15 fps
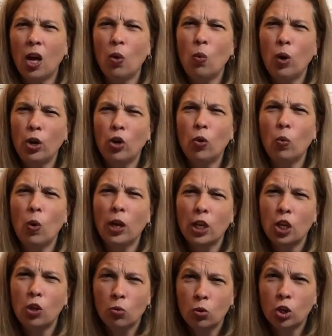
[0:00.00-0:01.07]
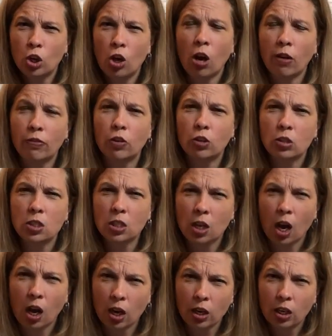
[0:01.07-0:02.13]
I wonder what you could offer to
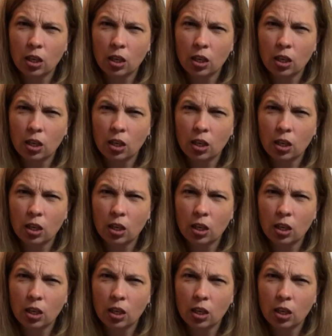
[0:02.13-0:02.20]
God.